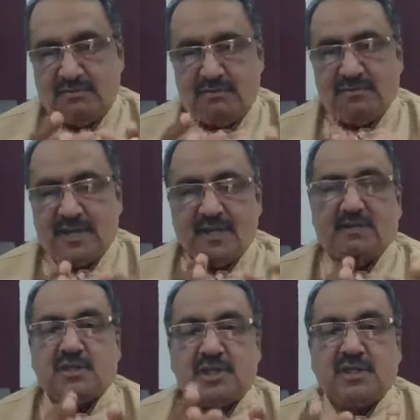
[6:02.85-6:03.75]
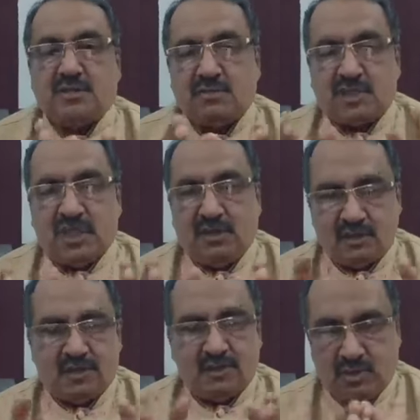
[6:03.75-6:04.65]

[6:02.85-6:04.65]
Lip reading: 50,000 into 10 dues,